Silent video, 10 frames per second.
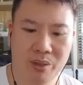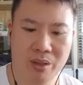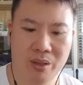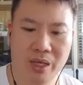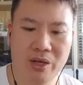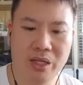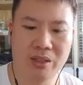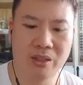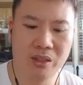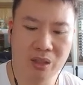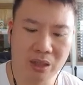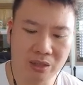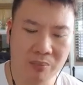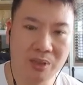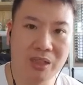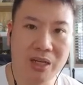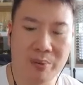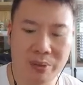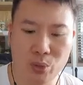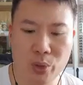Okay. These are some things that you
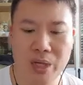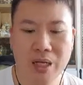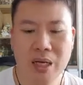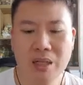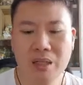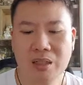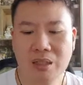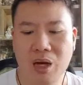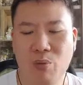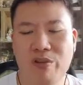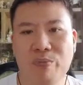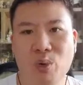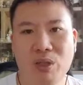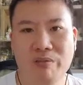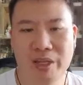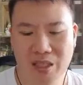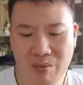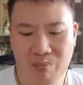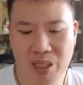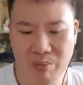can be doing. Start with motivated
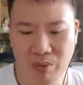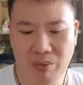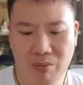people.